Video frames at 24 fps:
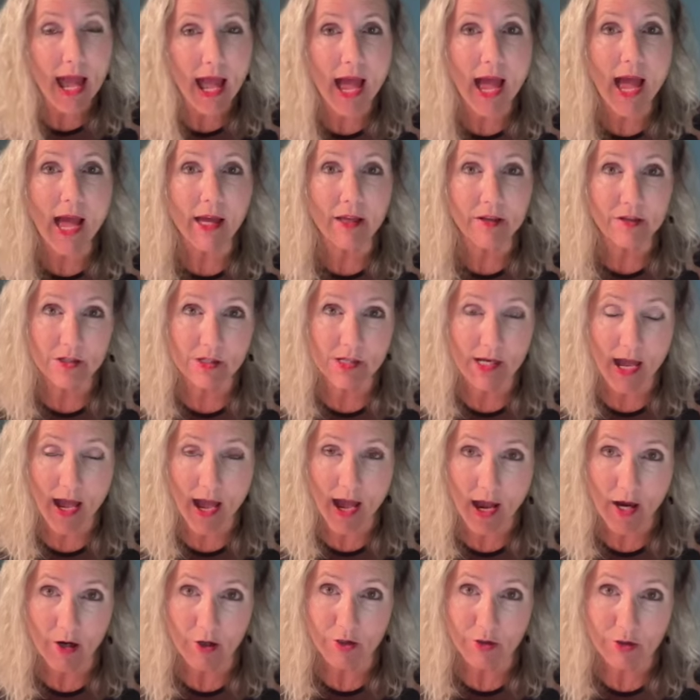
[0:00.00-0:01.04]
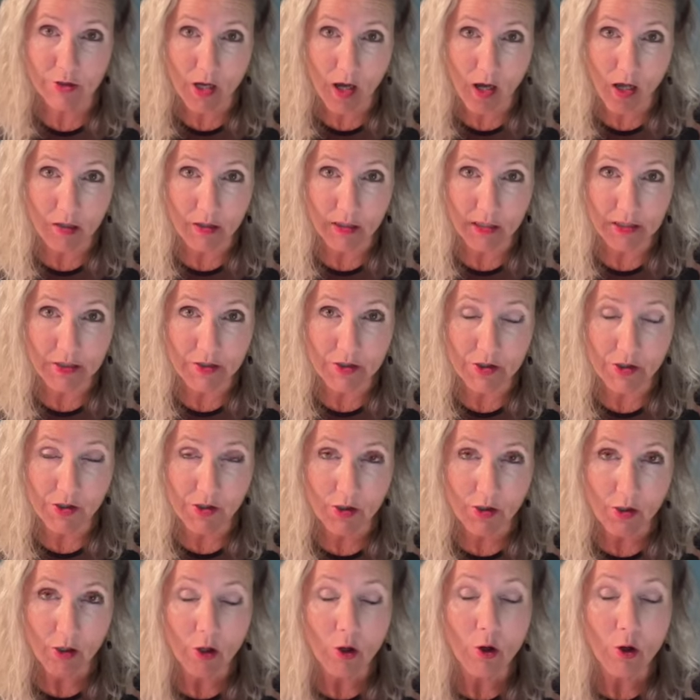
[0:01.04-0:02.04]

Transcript: add to our knowledge.